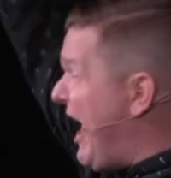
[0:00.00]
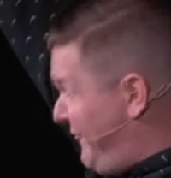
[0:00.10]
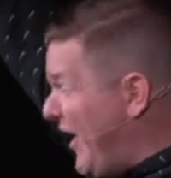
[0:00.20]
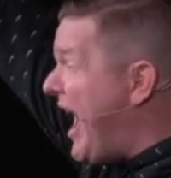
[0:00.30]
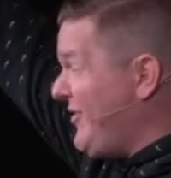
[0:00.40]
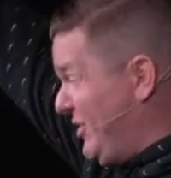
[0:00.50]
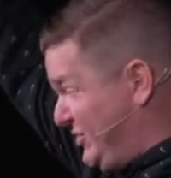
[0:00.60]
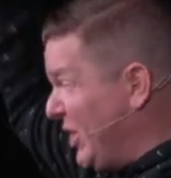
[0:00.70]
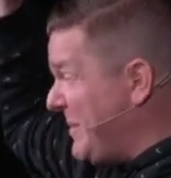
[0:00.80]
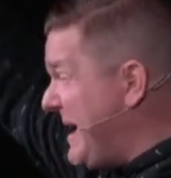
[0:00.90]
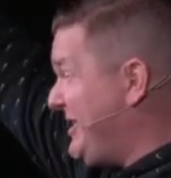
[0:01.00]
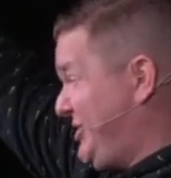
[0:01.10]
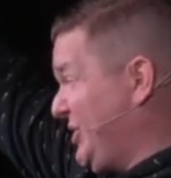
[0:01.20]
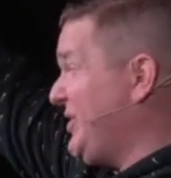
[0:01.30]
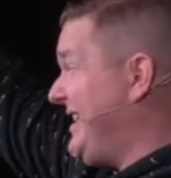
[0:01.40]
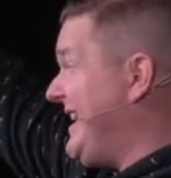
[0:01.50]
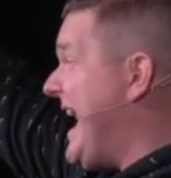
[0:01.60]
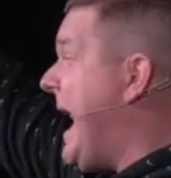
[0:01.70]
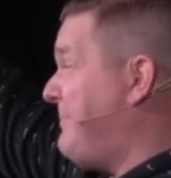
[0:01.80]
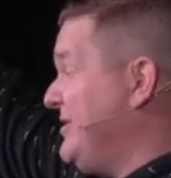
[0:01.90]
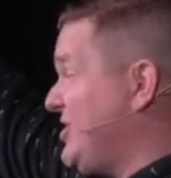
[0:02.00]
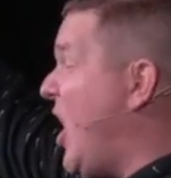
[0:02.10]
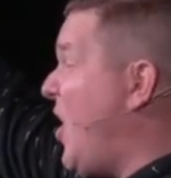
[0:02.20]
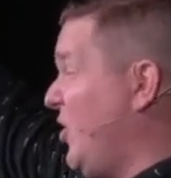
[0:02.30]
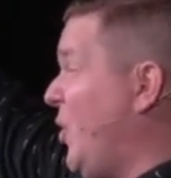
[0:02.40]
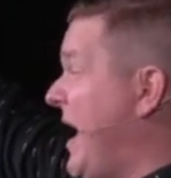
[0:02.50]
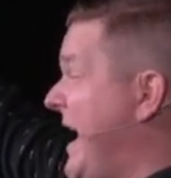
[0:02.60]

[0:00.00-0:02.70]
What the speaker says: our Father is going to make sure that it happens all the